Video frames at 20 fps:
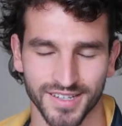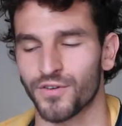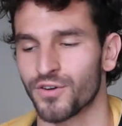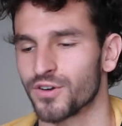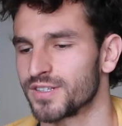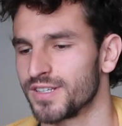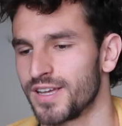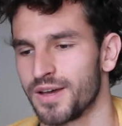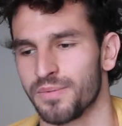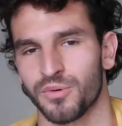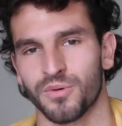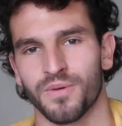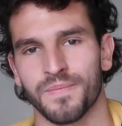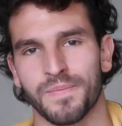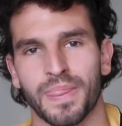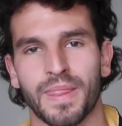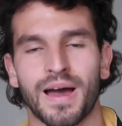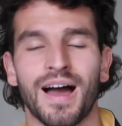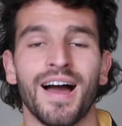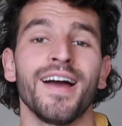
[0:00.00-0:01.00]
For example,
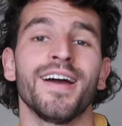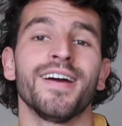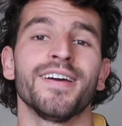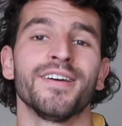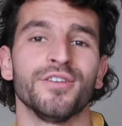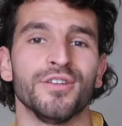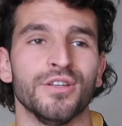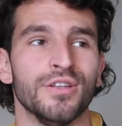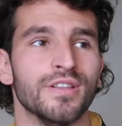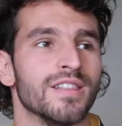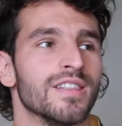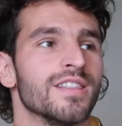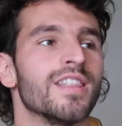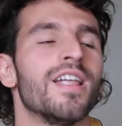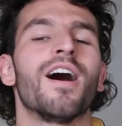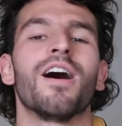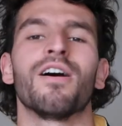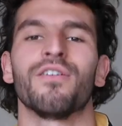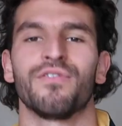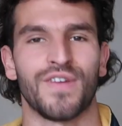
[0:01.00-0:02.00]
I
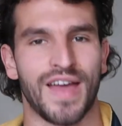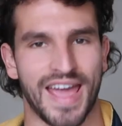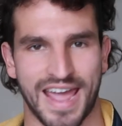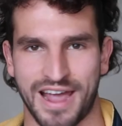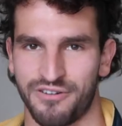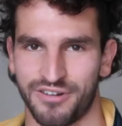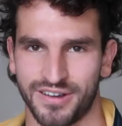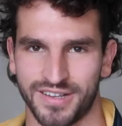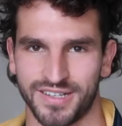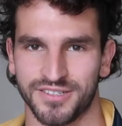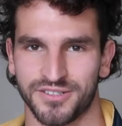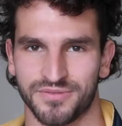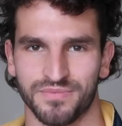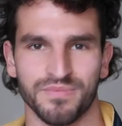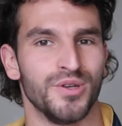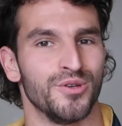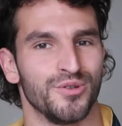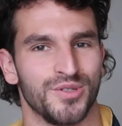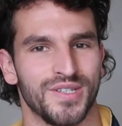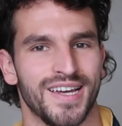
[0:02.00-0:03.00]
love Aries
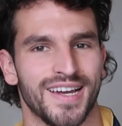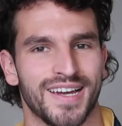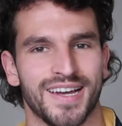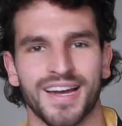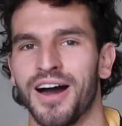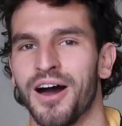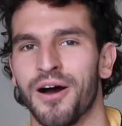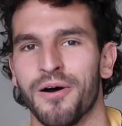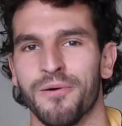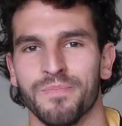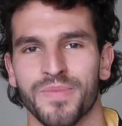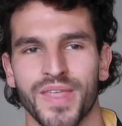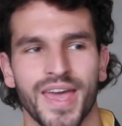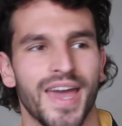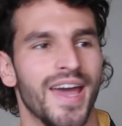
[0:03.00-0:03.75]
music um,